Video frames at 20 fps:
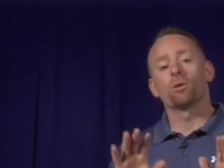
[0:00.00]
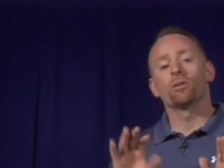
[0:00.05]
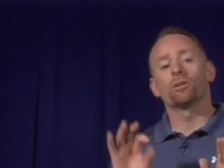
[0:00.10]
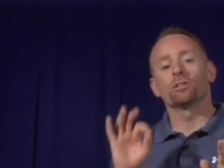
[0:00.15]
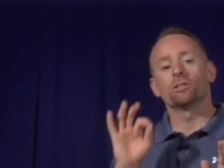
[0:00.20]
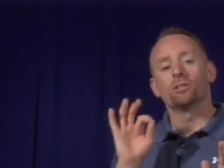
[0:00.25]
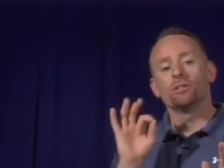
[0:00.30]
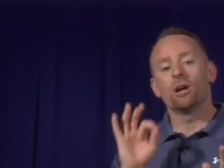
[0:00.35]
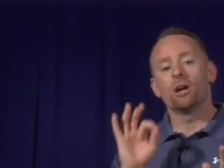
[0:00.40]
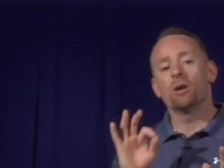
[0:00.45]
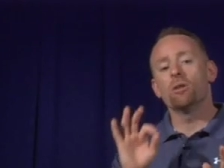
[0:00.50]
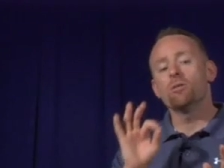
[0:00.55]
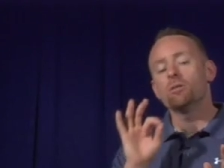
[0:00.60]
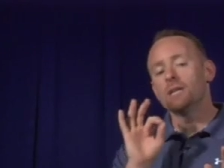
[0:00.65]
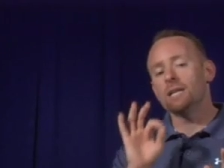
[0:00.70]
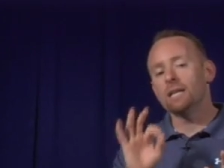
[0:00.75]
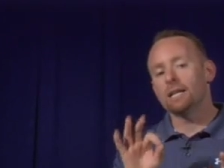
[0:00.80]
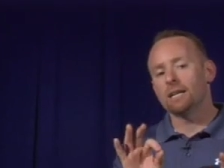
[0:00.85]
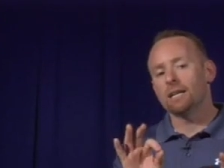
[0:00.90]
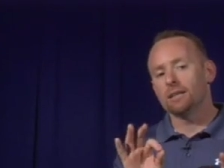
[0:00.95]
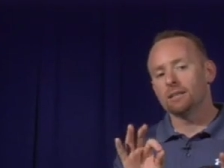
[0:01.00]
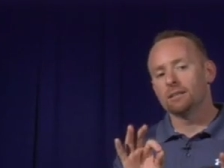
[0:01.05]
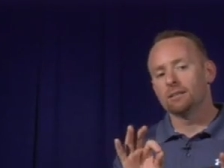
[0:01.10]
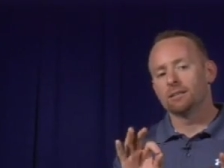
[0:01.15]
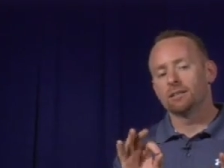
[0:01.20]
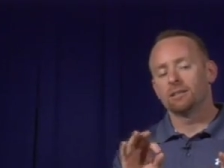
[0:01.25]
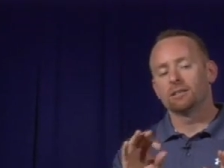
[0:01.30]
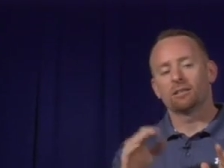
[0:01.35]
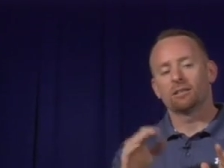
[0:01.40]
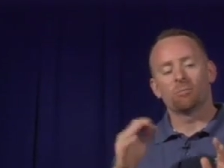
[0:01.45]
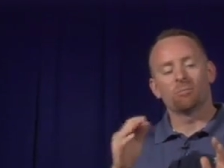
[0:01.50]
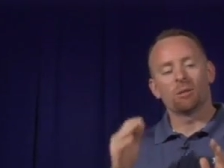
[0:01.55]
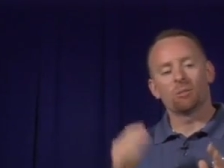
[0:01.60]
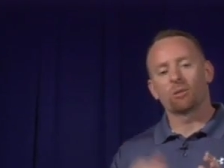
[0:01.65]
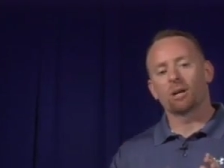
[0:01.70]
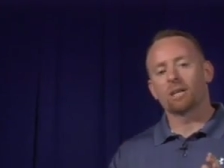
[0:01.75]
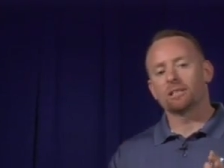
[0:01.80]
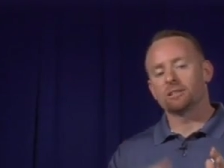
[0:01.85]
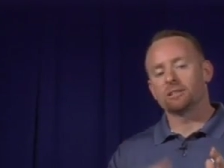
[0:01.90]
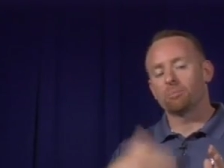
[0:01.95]
there's no need to
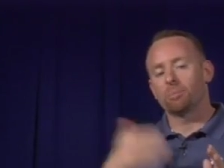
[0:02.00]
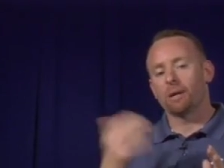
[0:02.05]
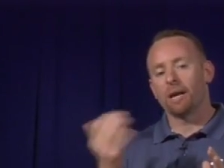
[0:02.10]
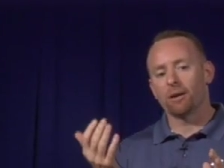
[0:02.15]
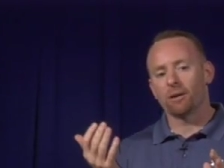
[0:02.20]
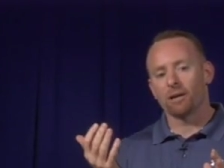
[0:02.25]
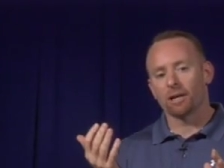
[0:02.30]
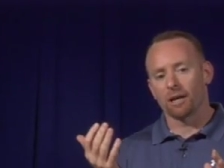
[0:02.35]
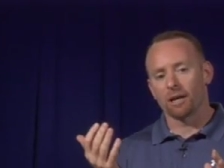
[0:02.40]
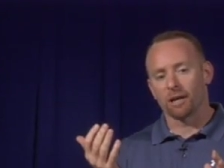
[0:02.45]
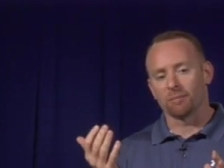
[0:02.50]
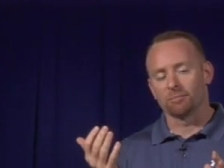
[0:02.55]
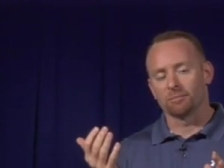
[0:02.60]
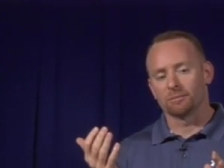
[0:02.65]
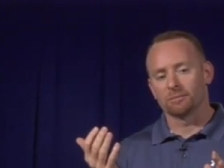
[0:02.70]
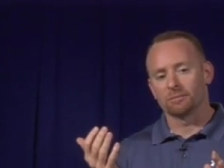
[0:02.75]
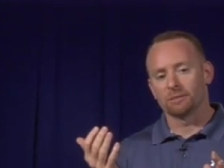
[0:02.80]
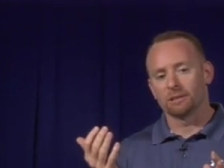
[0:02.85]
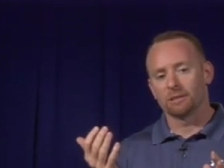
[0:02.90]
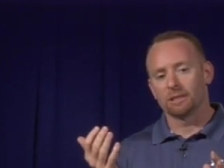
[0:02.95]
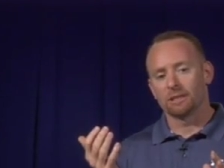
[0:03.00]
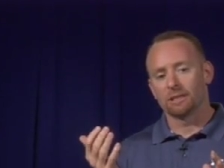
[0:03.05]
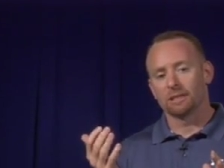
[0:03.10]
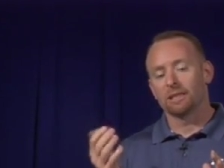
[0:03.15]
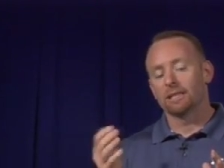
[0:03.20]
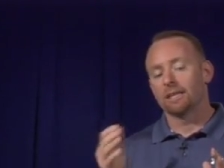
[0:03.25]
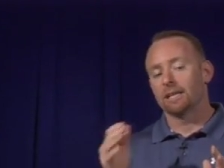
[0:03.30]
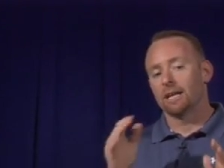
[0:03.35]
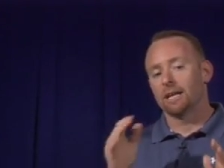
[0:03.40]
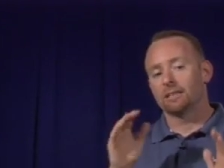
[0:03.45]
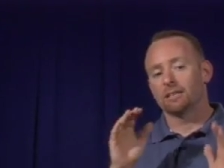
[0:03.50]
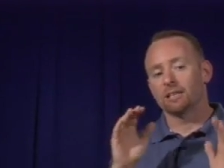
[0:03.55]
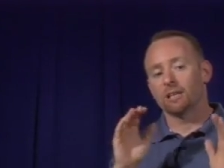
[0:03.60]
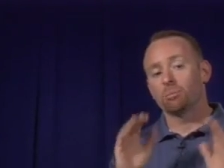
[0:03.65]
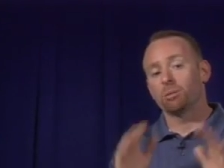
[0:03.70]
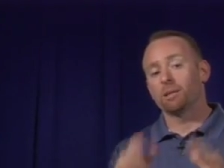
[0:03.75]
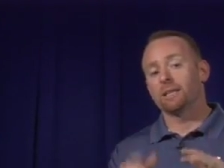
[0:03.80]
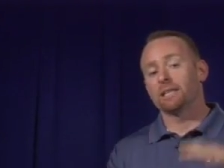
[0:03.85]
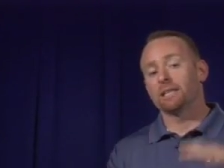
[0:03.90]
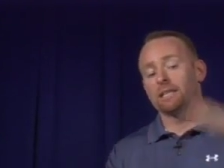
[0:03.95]
memorize the paradigm. It's a
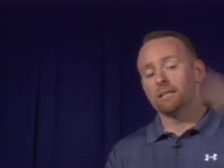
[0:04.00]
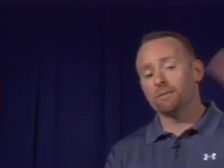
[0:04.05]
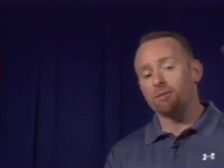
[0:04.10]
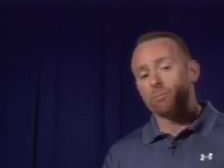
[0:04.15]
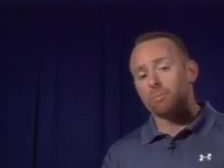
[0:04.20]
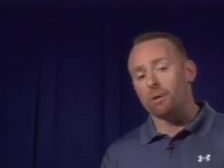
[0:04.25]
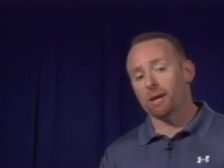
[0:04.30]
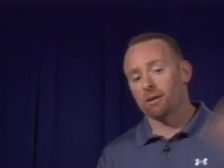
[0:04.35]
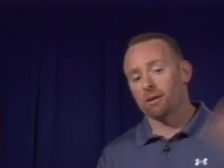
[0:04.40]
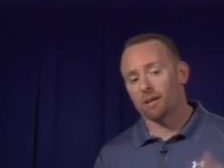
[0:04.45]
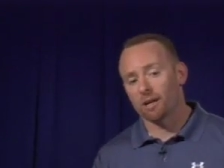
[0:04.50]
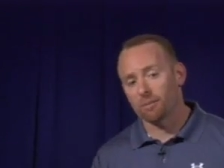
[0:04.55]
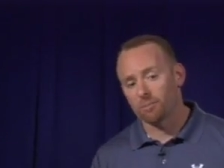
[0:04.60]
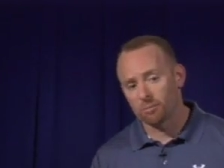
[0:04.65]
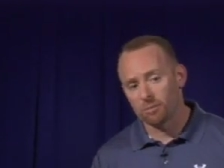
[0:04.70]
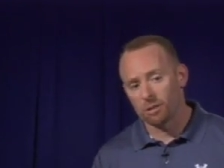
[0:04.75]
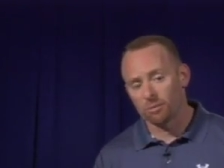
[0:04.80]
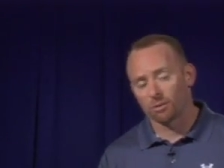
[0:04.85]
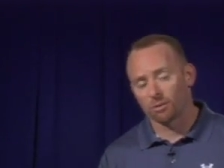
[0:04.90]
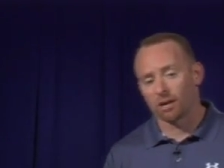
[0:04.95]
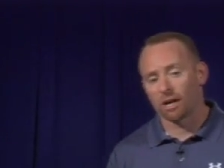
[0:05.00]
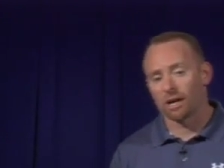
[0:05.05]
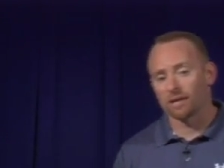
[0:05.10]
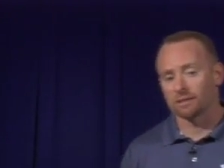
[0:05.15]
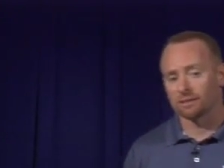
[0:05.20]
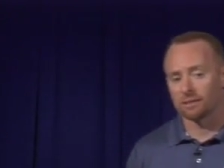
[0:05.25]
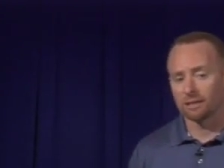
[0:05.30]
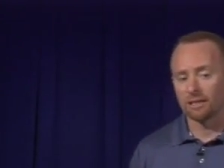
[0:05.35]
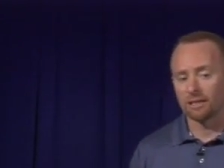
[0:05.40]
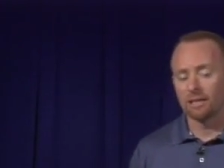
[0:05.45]
completely different paradigm to memorize.